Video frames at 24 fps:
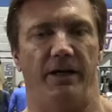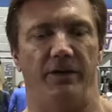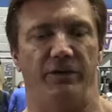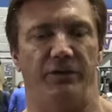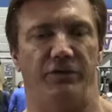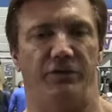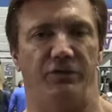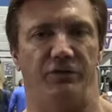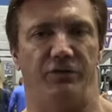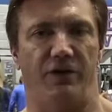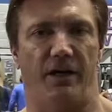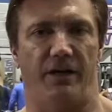Hey,
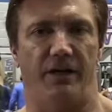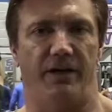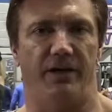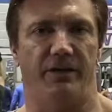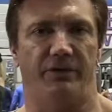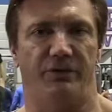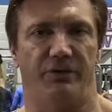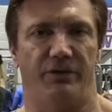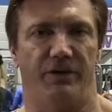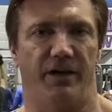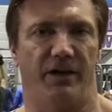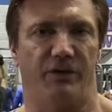this is John
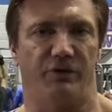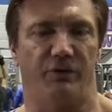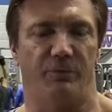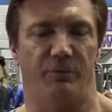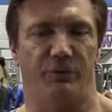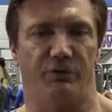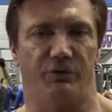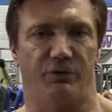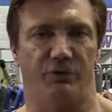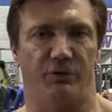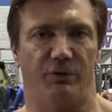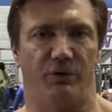Hansen, Natural
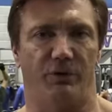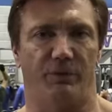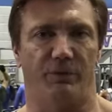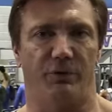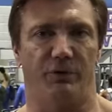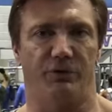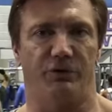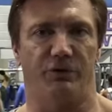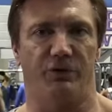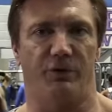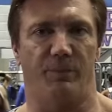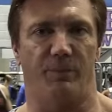Mr.
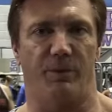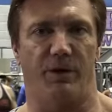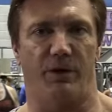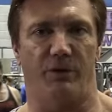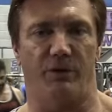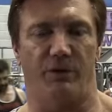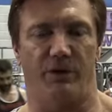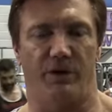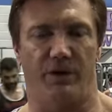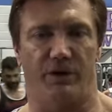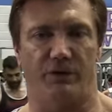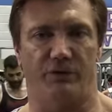Universe at the
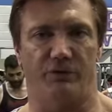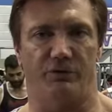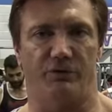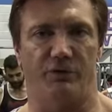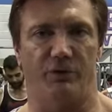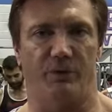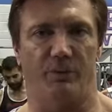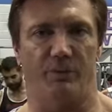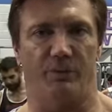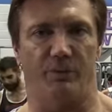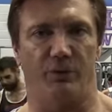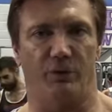Powerhouse
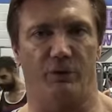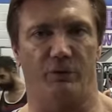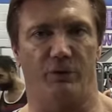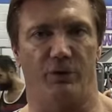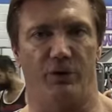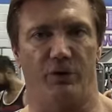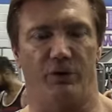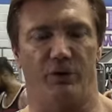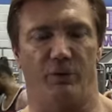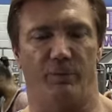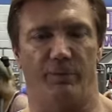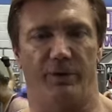Gym for
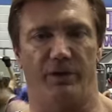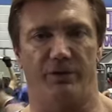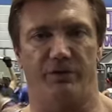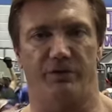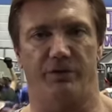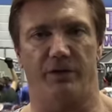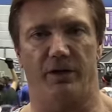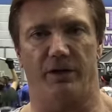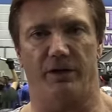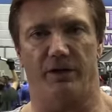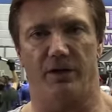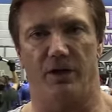
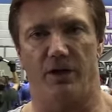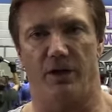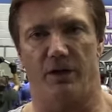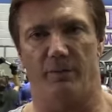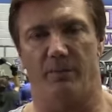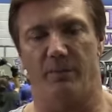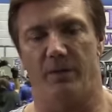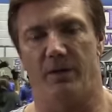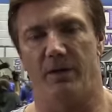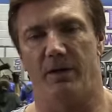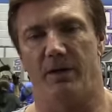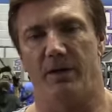
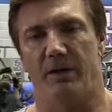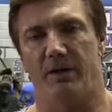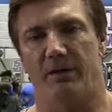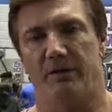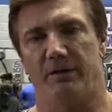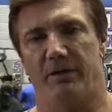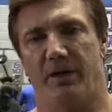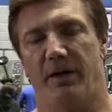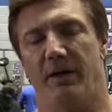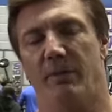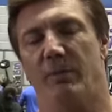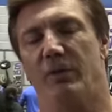criticalbench.com.
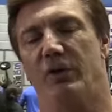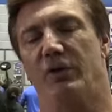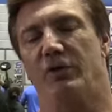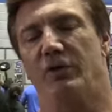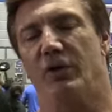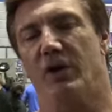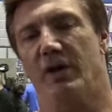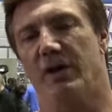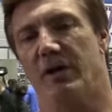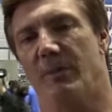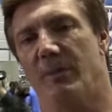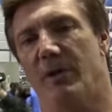Today I'm going to
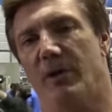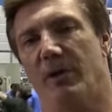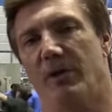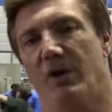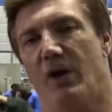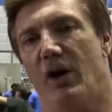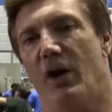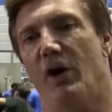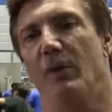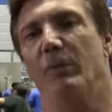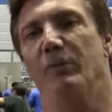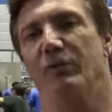talk about
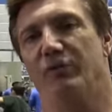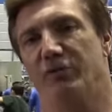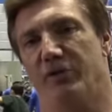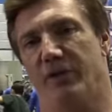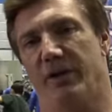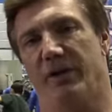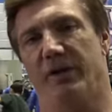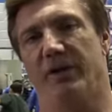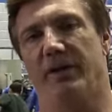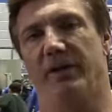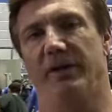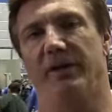arm
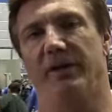training.